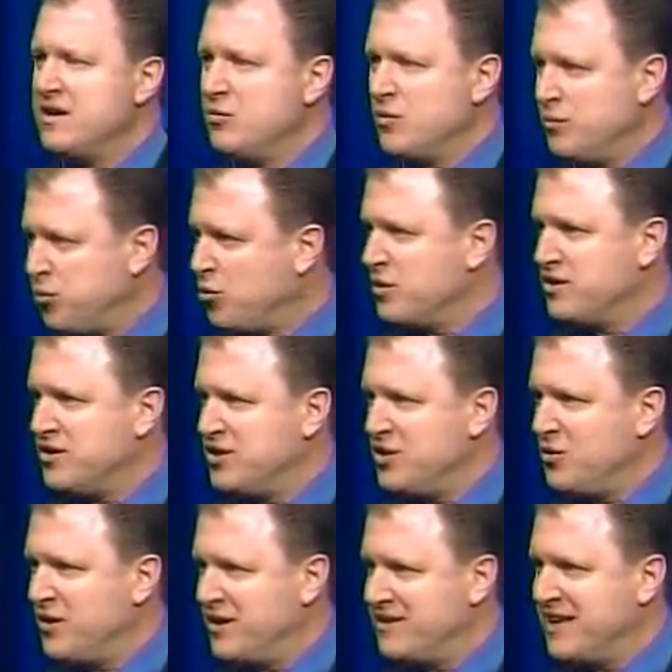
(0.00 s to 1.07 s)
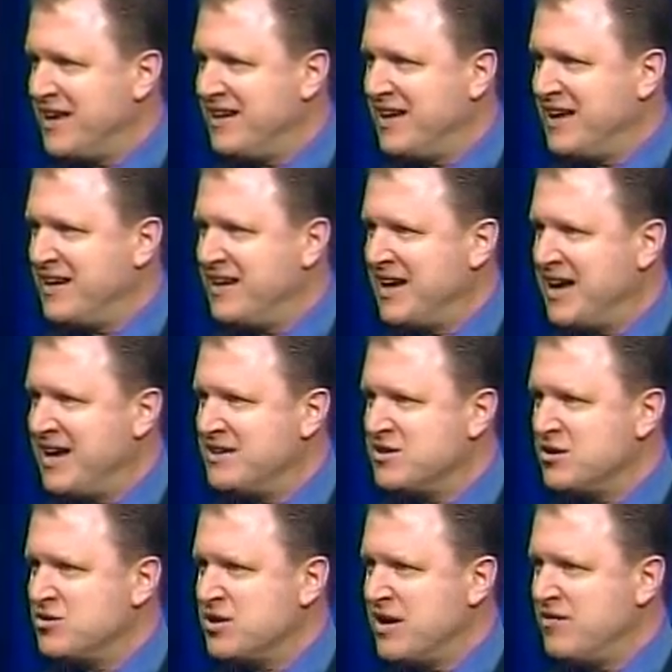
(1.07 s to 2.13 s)
reported to you on a 1099
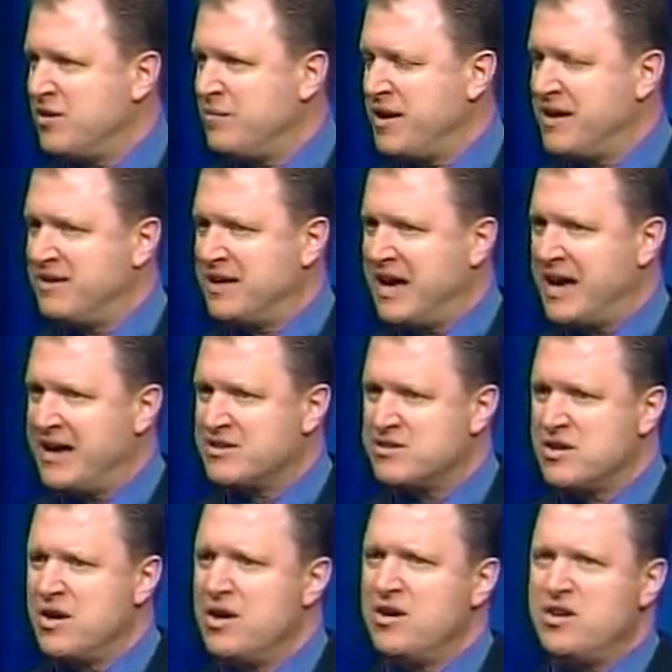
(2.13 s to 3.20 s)
so that you're having to pay tax.